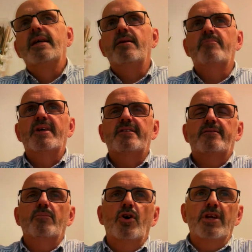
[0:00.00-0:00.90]

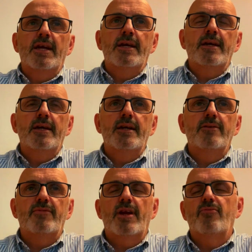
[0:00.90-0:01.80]
invested money
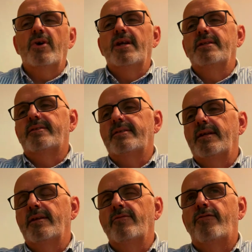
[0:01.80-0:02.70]
in railways
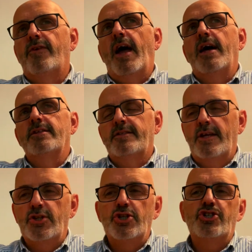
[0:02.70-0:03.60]
in France
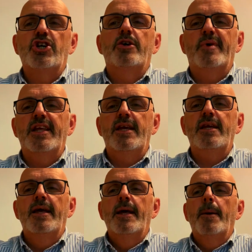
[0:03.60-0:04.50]
and
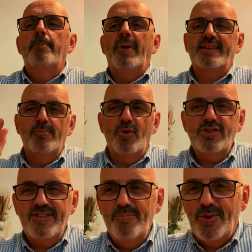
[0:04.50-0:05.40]
Germany, but the
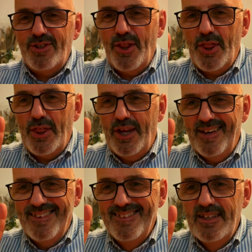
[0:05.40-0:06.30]
most important
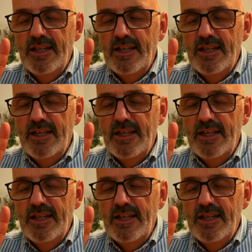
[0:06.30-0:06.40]
thing,